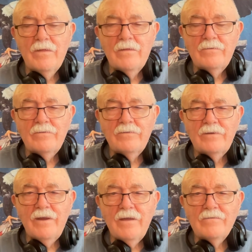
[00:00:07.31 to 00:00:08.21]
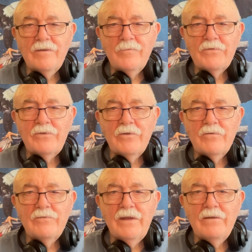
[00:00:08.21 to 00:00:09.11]
This is today's episode
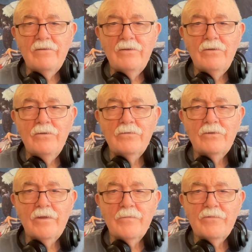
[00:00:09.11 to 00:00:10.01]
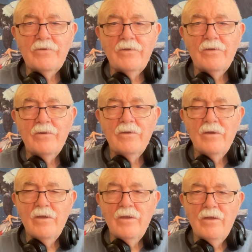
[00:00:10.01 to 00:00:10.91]
of Daily News Clips.
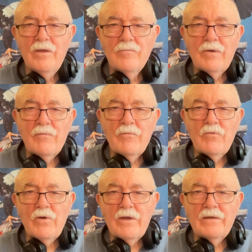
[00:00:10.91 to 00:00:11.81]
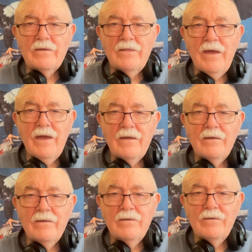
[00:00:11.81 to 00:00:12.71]
But before I get to
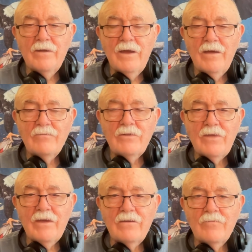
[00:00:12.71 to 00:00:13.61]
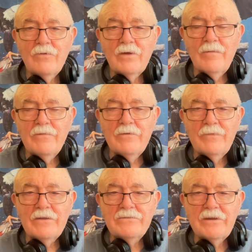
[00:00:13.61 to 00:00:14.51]
that, I have to thank you for coming to
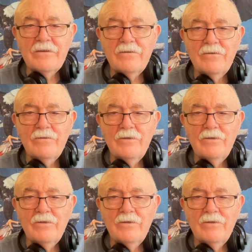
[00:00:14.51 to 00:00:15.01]
my channel.